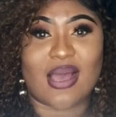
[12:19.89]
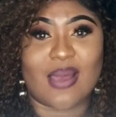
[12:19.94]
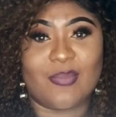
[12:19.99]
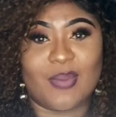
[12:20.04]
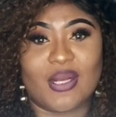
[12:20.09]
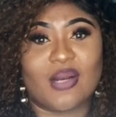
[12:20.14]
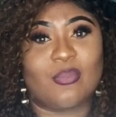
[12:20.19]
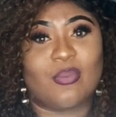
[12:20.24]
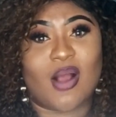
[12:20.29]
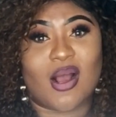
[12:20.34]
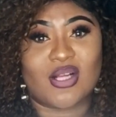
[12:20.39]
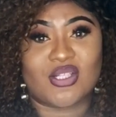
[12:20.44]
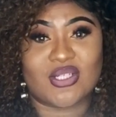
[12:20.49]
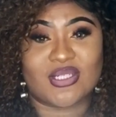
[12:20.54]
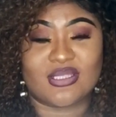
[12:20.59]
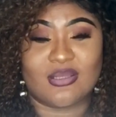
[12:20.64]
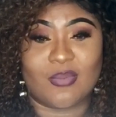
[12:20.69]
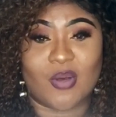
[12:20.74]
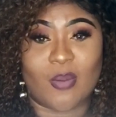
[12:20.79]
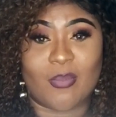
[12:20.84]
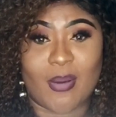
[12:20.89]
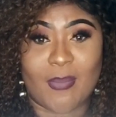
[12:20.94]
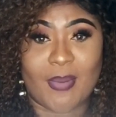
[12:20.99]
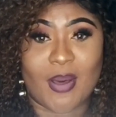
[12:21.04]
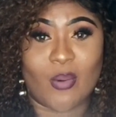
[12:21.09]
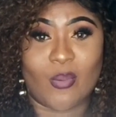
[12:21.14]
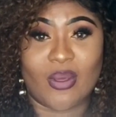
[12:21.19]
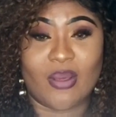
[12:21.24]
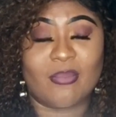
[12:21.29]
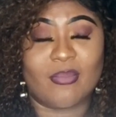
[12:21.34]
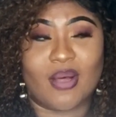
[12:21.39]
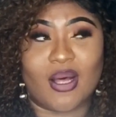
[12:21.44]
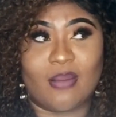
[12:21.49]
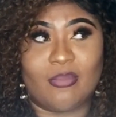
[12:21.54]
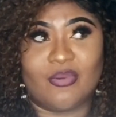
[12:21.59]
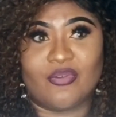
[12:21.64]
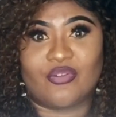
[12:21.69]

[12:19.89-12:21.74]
I made a project about Papa Wemba,